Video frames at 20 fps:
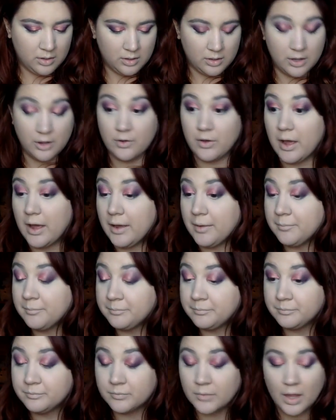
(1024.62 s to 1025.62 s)
Okay,
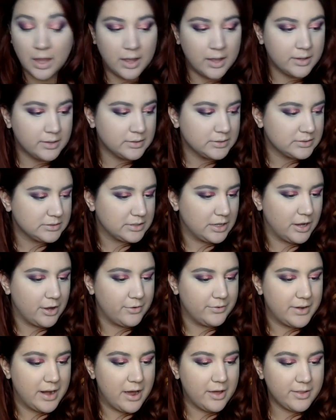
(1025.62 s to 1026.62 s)
so
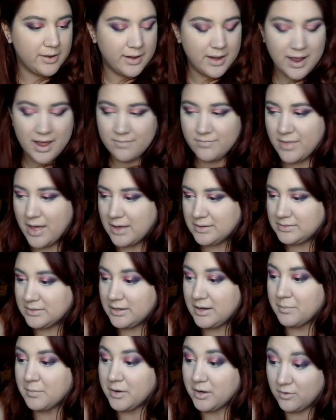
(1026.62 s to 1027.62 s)
now that I have that done,
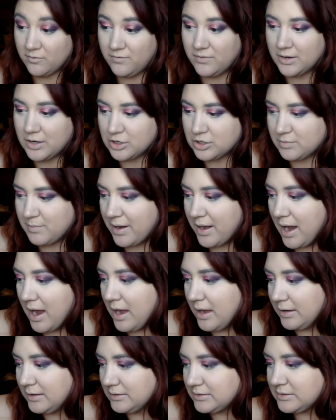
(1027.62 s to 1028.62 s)
I'm going to finish my
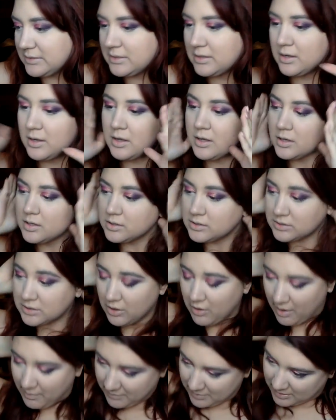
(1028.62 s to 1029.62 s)
eyes. So
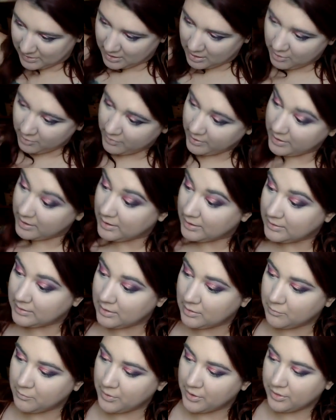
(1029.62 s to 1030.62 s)
I'm going to go in
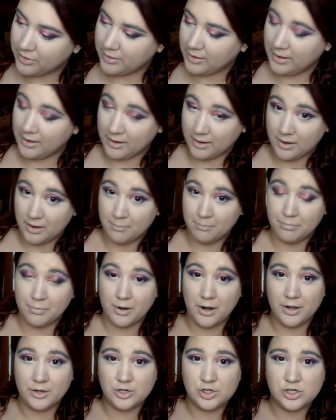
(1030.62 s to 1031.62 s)
with like a
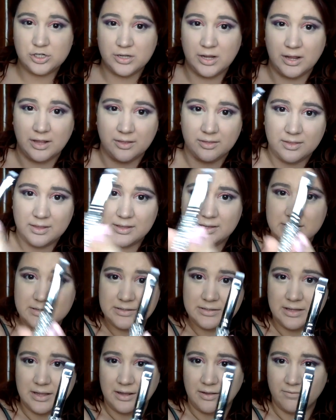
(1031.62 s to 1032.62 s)
brush like this,
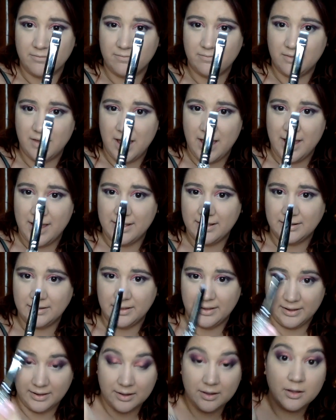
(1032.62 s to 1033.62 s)
like a flat
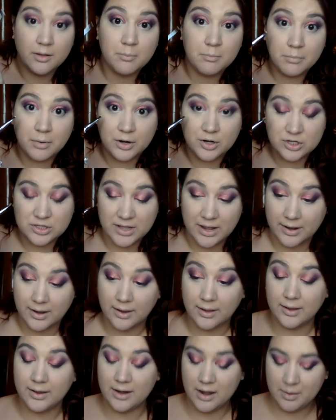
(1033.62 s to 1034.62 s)
like brush that I can
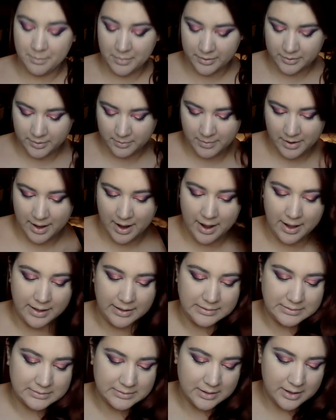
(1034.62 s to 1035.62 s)
get up under my
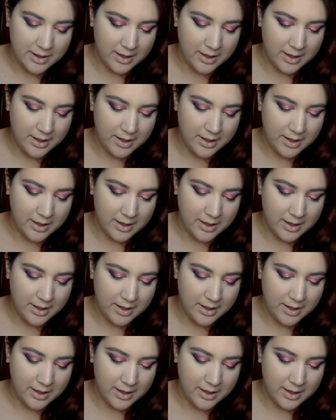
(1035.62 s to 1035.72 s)
eyes.